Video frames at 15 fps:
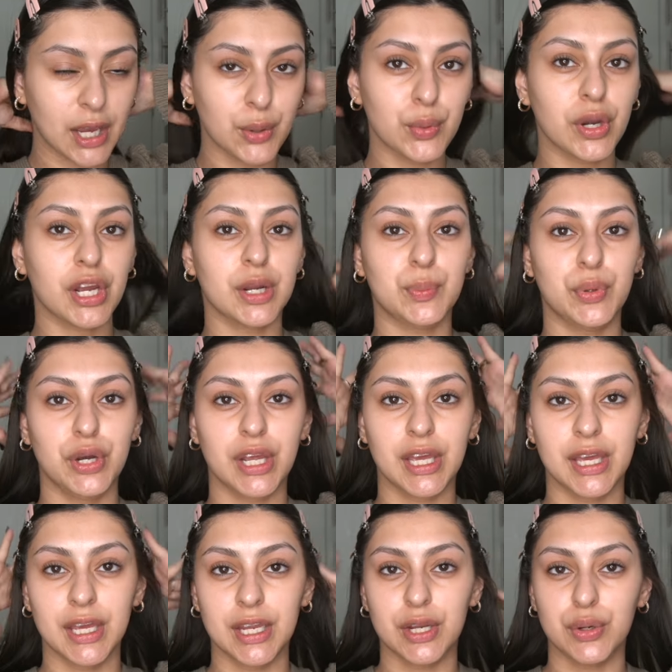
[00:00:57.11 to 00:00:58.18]
and we're gonna put
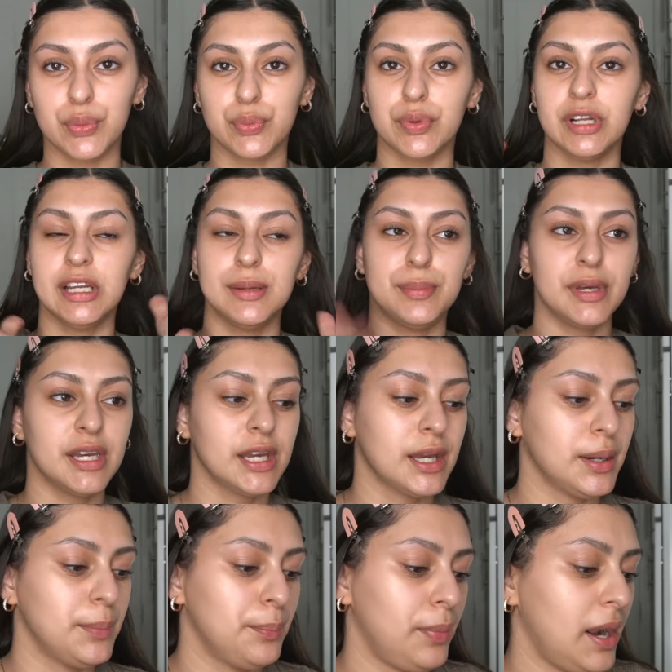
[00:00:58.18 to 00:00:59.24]
in really big
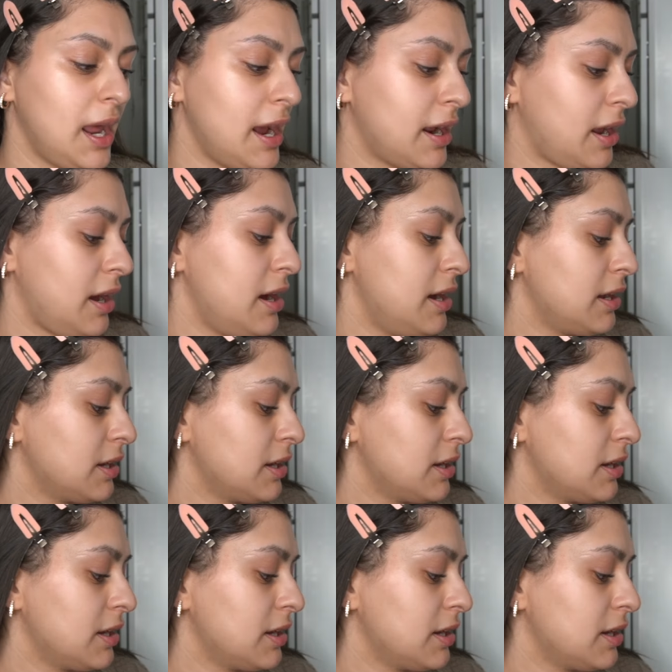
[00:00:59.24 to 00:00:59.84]
black eye